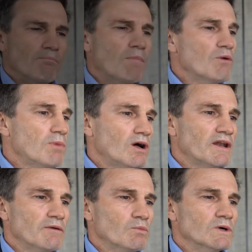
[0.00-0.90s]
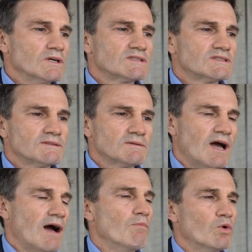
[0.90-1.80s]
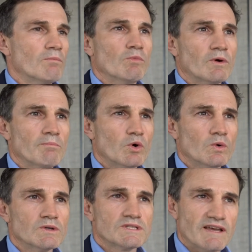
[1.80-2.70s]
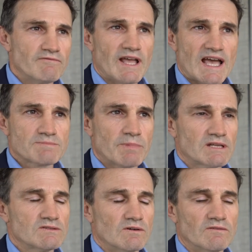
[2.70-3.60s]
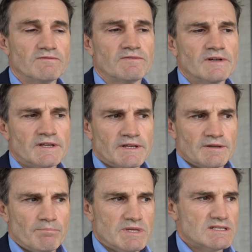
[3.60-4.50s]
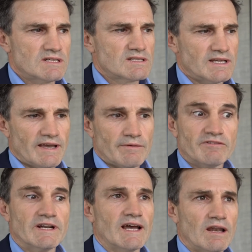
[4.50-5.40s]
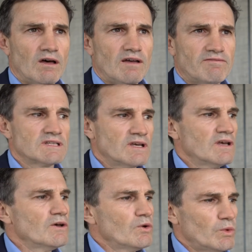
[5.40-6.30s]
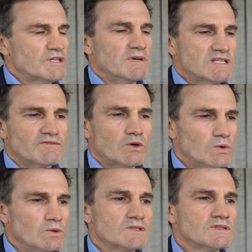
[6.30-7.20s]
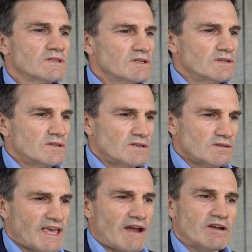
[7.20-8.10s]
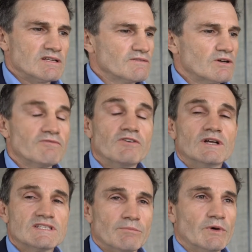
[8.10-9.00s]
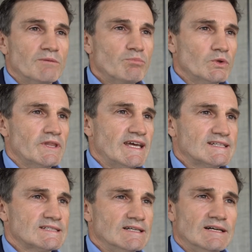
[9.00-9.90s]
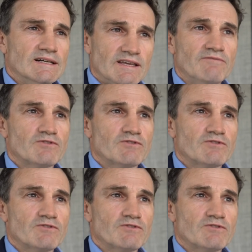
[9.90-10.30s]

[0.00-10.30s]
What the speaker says: Mobile networks are more and more important to every aspect of business and our everyday life, which means, of course, carriers have got to find somewhere to put that